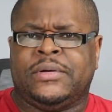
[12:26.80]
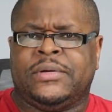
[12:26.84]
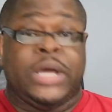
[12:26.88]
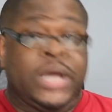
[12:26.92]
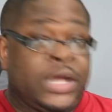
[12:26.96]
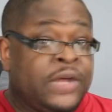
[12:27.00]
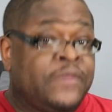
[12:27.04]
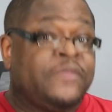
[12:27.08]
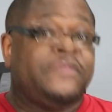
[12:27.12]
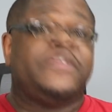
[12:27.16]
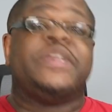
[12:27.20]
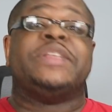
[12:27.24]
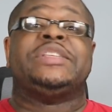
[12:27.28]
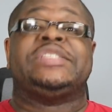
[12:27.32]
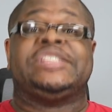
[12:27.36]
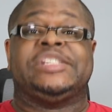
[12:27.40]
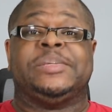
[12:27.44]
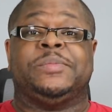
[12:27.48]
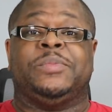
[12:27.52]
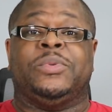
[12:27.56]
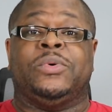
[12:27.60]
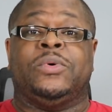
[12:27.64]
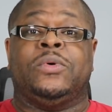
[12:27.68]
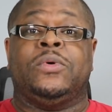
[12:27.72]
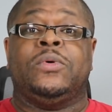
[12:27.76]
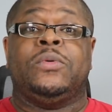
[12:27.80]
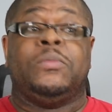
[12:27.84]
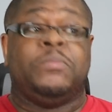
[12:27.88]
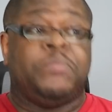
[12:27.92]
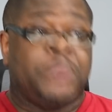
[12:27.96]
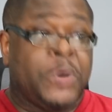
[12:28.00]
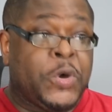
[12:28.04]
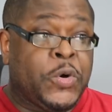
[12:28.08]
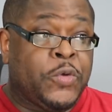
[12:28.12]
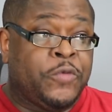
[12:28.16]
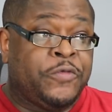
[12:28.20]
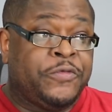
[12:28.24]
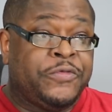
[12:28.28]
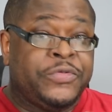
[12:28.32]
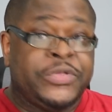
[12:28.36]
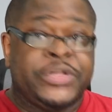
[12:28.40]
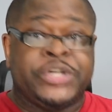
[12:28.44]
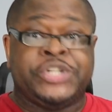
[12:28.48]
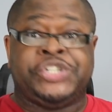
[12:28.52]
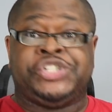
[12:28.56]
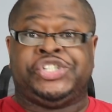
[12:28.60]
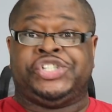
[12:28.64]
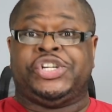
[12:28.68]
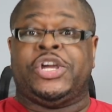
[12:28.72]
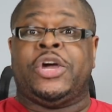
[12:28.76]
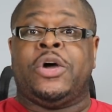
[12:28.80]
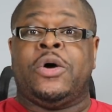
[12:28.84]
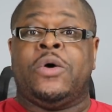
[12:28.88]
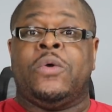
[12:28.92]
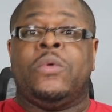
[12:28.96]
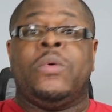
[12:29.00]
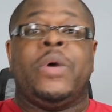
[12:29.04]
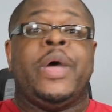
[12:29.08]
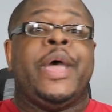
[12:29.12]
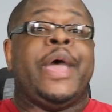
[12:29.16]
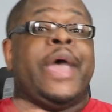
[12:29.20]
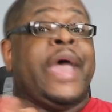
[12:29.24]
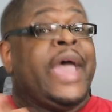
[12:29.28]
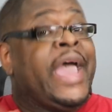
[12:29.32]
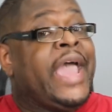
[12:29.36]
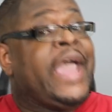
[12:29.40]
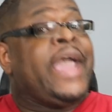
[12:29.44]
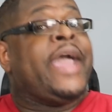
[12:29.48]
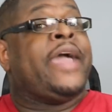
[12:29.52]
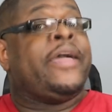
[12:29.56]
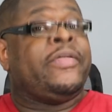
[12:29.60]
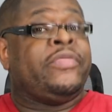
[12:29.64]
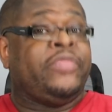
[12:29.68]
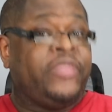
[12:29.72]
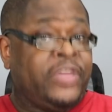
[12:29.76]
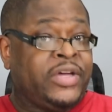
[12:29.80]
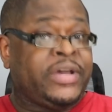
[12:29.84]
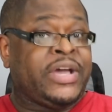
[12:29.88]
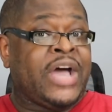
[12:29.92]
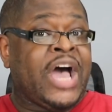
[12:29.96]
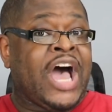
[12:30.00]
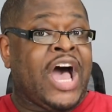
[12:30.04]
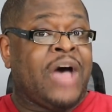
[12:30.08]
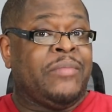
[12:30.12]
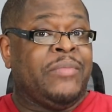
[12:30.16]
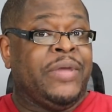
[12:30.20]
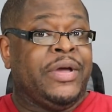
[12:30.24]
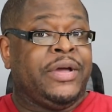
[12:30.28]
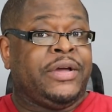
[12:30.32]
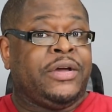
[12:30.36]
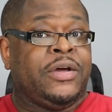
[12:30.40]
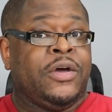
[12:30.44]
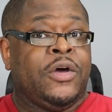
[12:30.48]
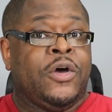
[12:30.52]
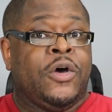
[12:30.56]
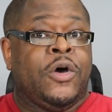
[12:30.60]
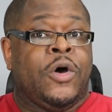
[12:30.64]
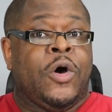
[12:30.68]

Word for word: Invincible, both the show and the comic,